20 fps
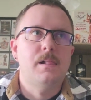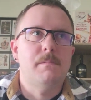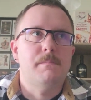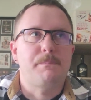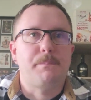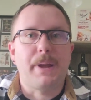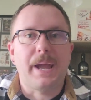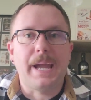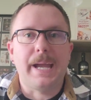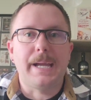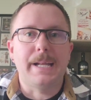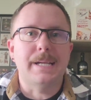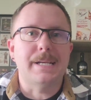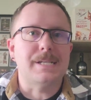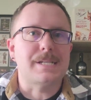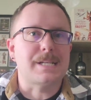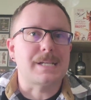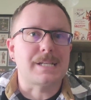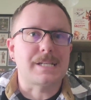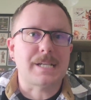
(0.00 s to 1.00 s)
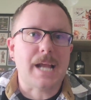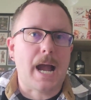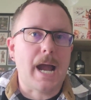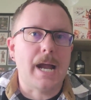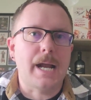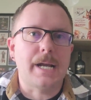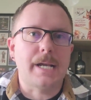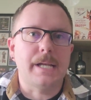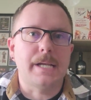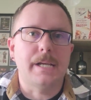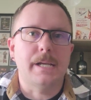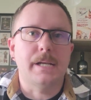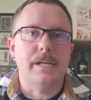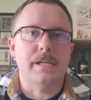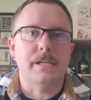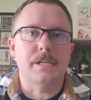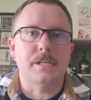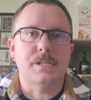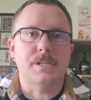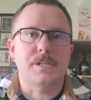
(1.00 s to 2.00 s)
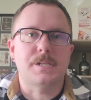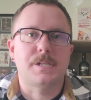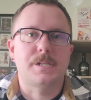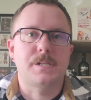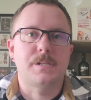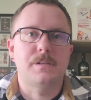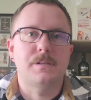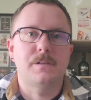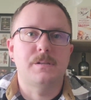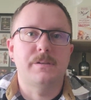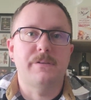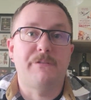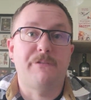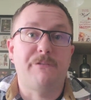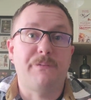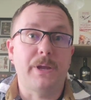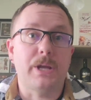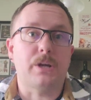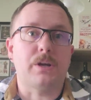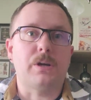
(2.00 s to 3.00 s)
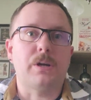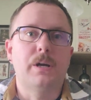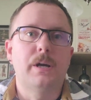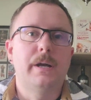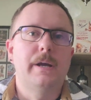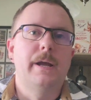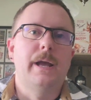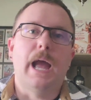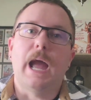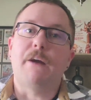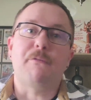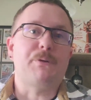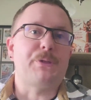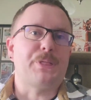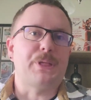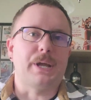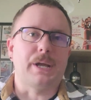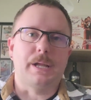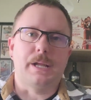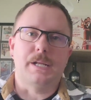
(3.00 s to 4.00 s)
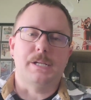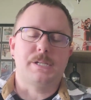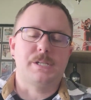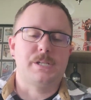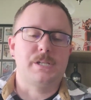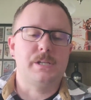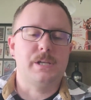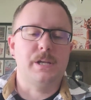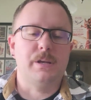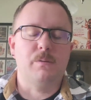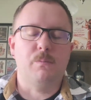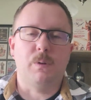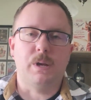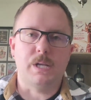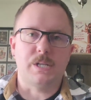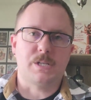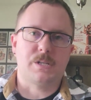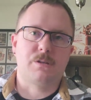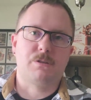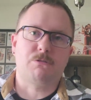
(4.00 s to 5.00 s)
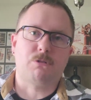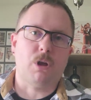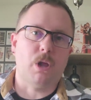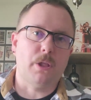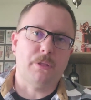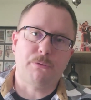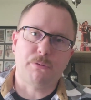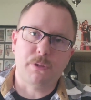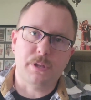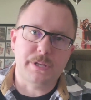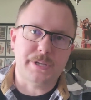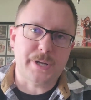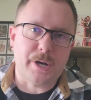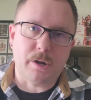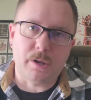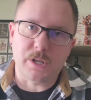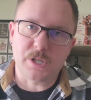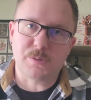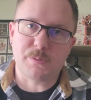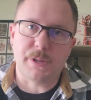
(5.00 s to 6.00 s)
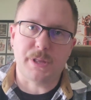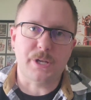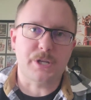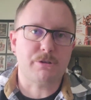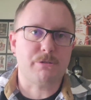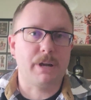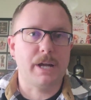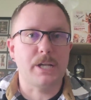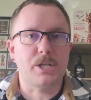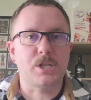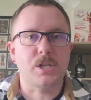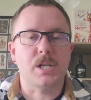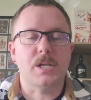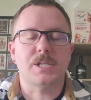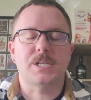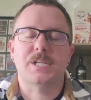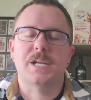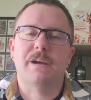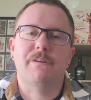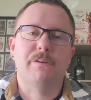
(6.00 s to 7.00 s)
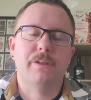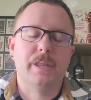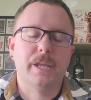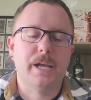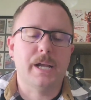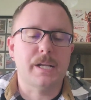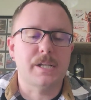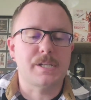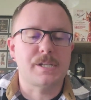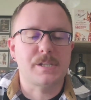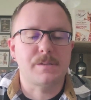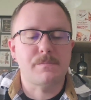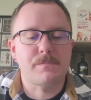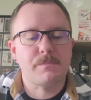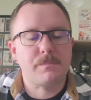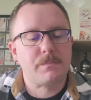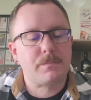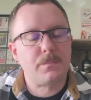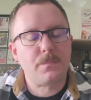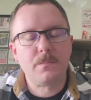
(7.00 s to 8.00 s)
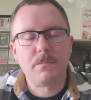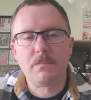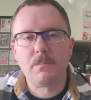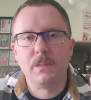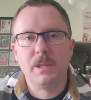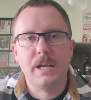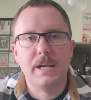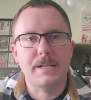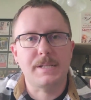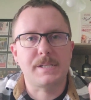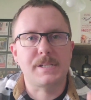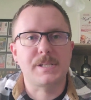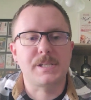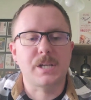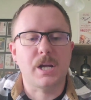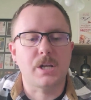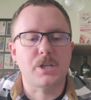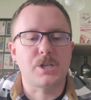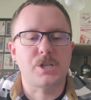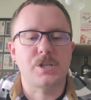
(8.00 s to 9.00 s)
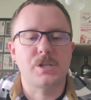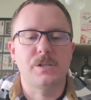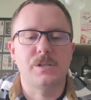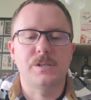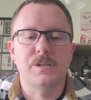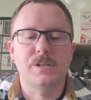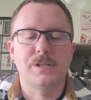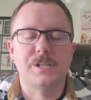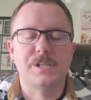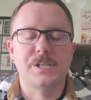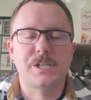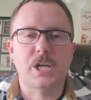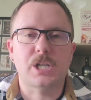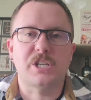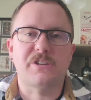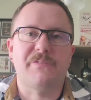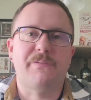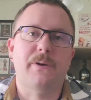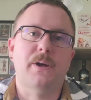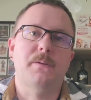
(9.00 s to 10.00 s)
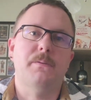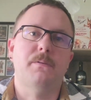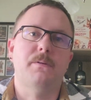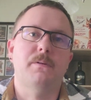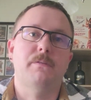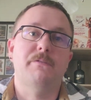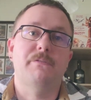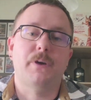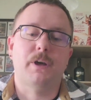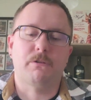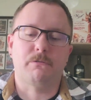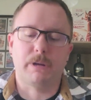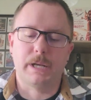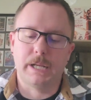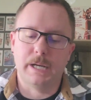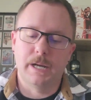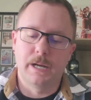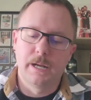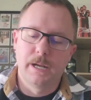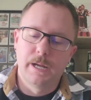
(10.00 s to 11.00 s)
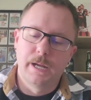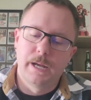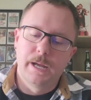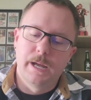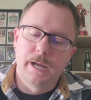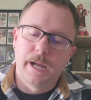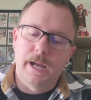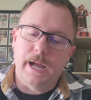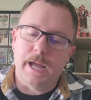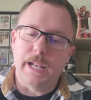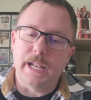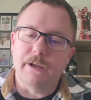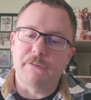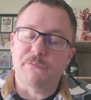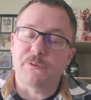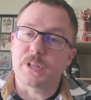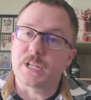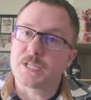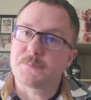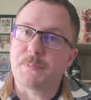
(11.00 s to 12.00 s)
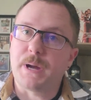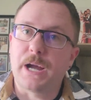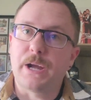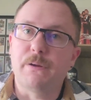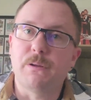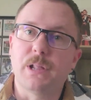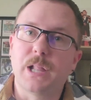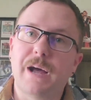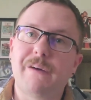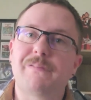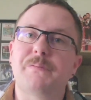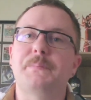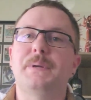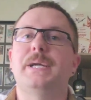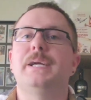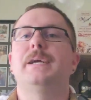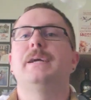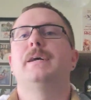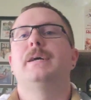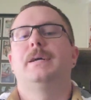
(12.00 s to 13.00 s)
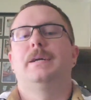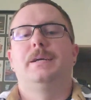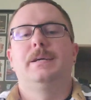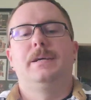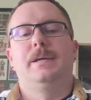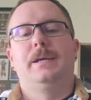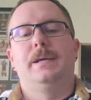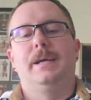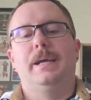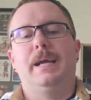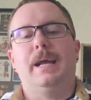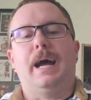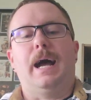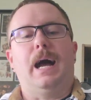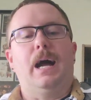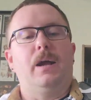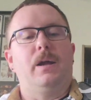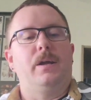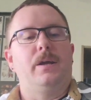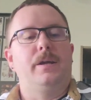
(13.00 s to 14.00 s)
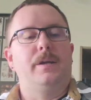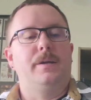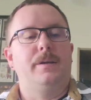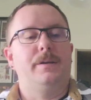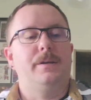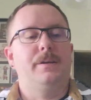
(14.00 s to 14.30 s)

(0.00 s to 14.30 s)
pain, his anxiety, his fear, everything. It's when he's crawling through the tunnels with the tarantulas and everything. It's such a fun read. And then for The Spy Who Loved Me, I